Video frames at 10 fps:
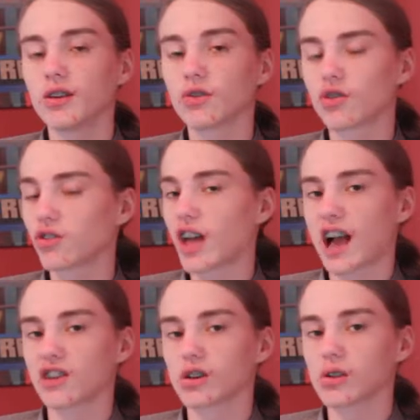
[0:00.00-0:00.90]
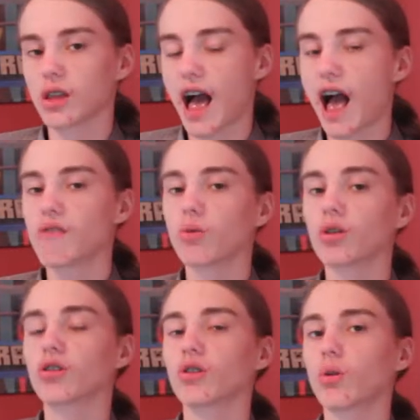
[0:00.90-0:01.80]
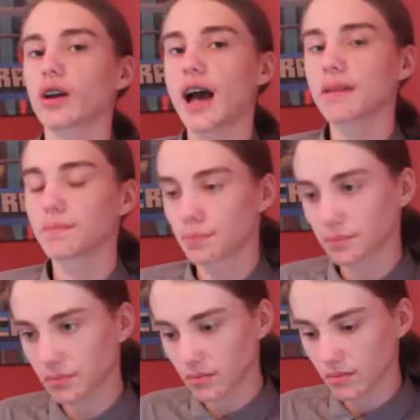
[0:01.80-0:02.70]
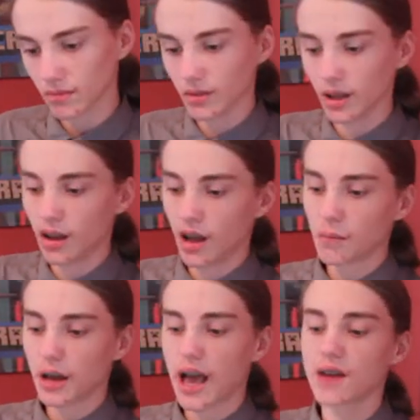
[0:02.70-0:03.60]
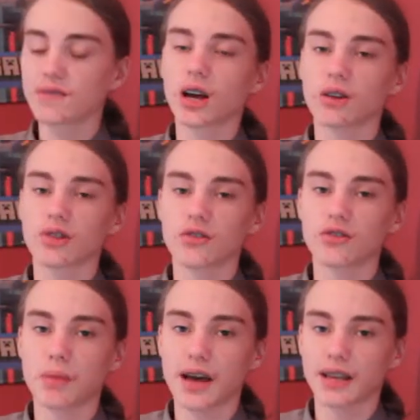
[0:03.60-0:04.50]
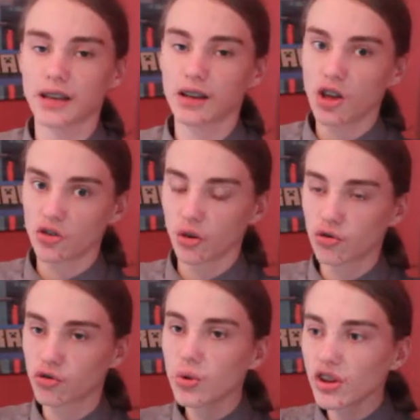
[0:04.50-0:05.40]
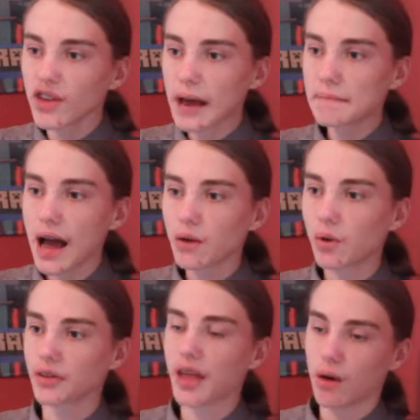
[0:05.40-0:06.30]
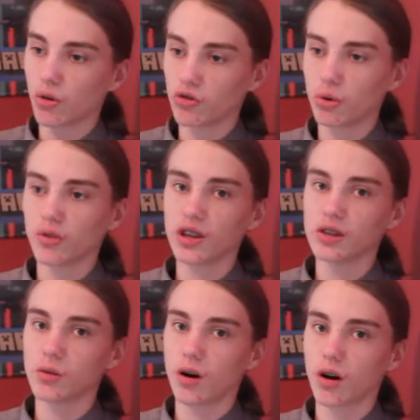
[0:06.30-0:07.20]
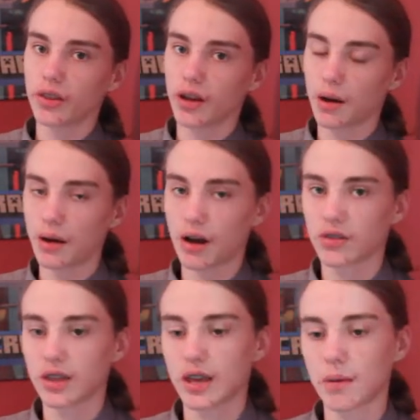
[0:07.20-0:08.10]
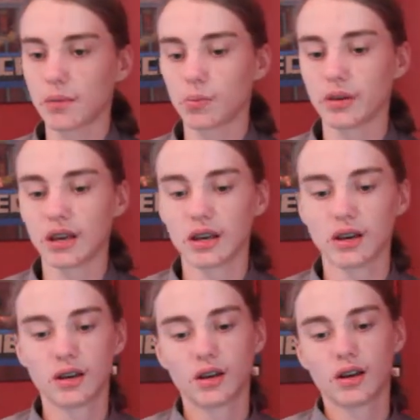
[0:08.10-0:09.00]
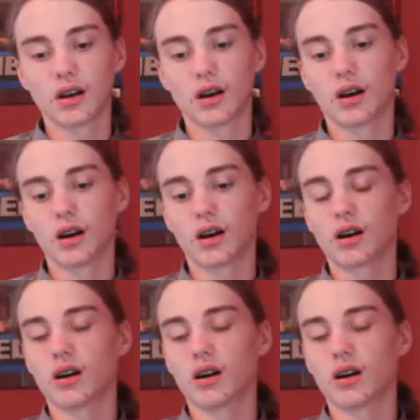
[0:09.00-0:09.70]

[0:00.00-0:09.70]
to buy one of the figures just to actually have one to look at, but I haven't gotten around to buying it. So as soon as I buy one, I will do a video about the MLP